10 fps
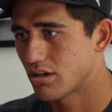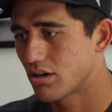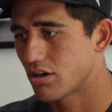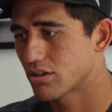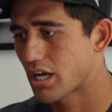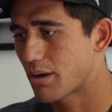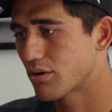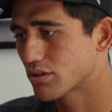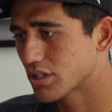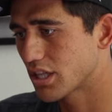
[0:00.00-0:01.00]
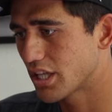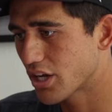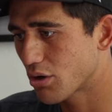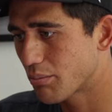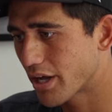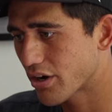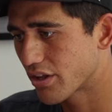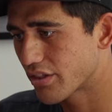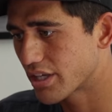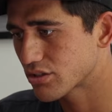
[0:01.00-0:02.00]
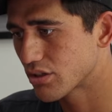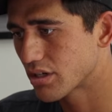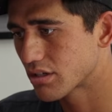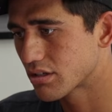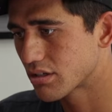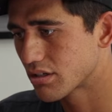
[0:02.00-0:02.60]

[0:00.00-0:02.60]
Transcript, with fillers: Oh, timing was a little better on this one.